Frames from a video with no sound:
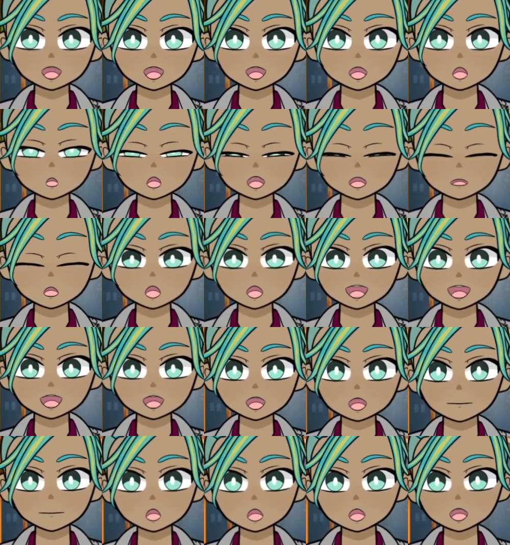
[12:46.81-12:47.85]
that reflect
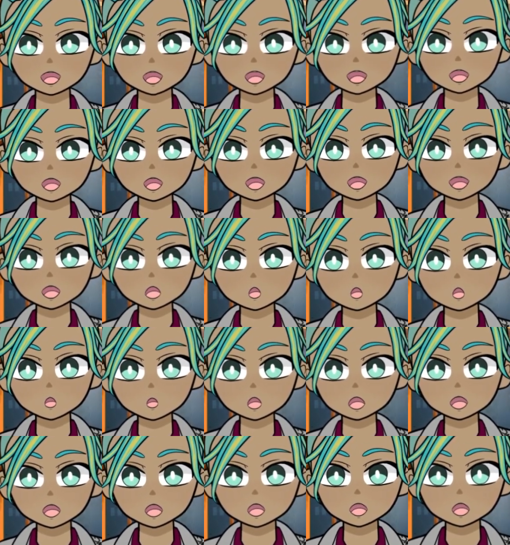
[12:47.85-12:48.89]
its personality that were
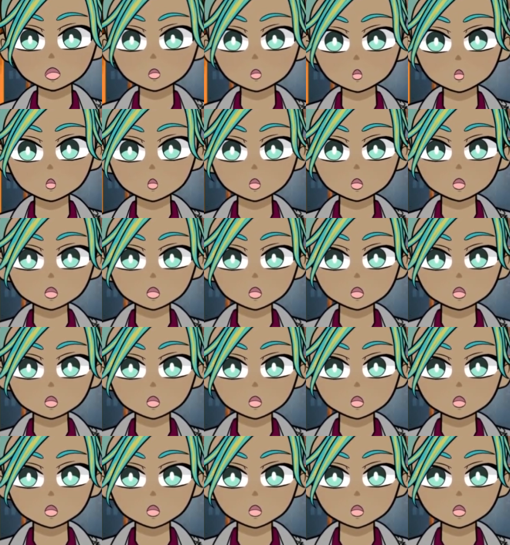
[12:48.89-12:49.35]
written in lore?